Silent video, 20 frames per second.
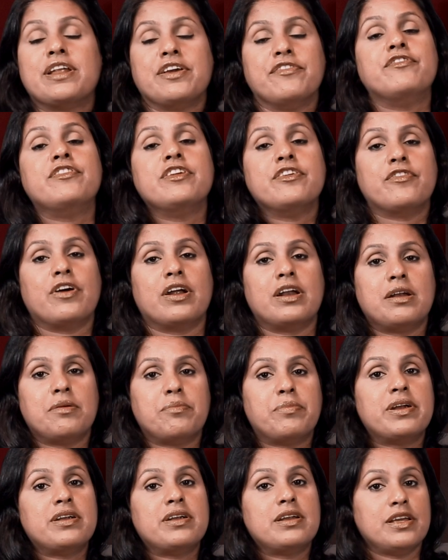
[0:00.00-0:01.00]
for
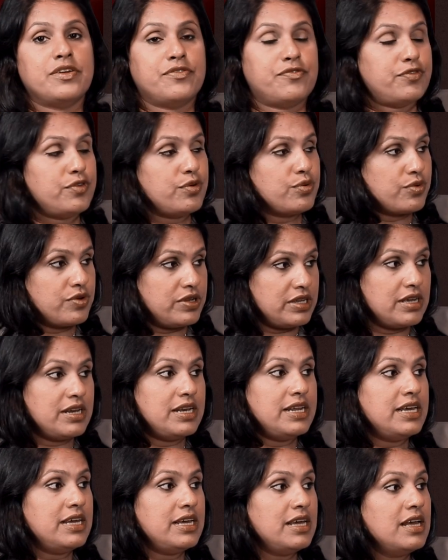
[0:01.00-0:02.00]
everyone, but if you
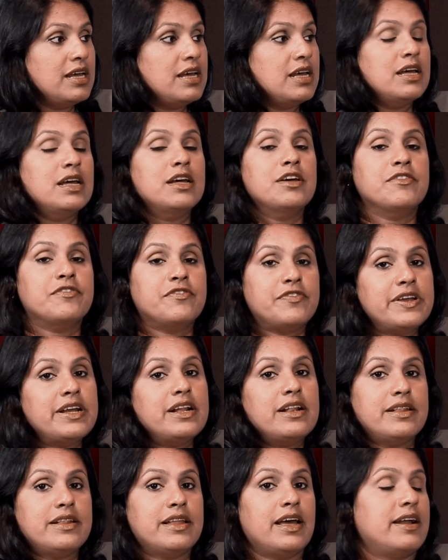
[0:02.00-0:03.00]
really
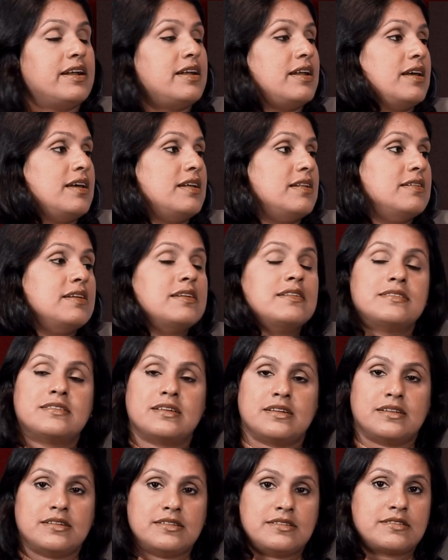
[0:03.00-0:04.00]
feel that there
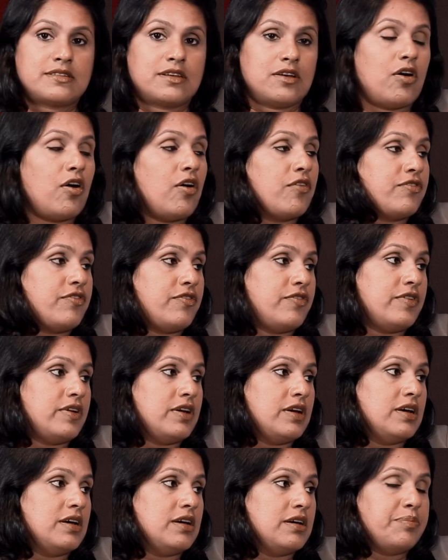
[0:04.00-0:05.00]
is a risk of
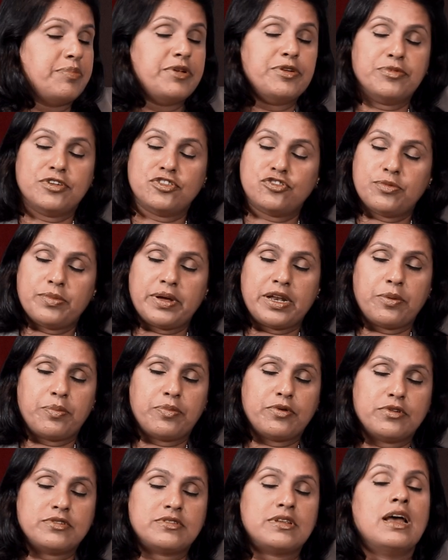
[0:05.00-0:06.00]
premature
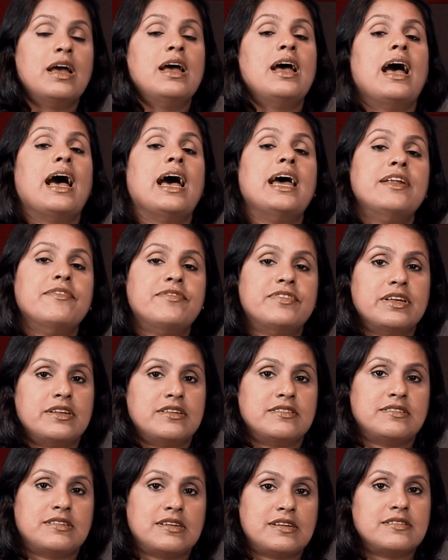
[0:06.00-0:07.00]
menopause, and if
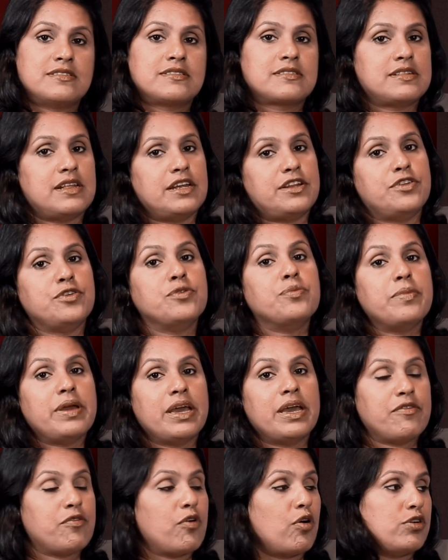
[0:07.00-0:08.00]
there is a risk that you
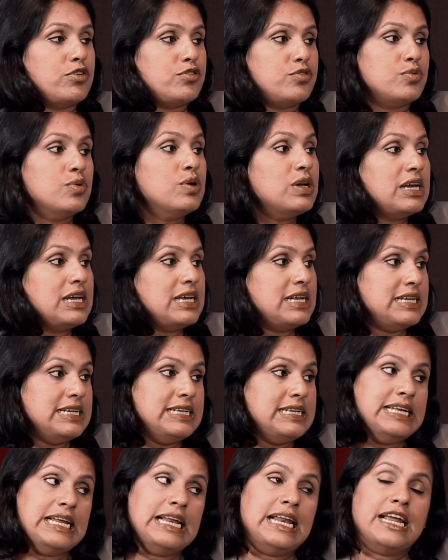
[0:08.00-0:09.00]
may want to
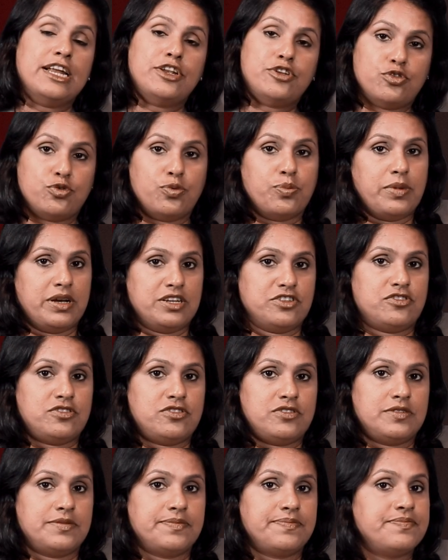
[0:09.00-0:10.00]
delay too
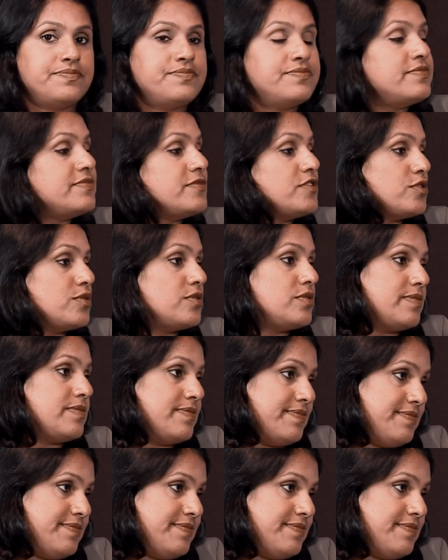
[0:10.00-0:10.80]
much. So,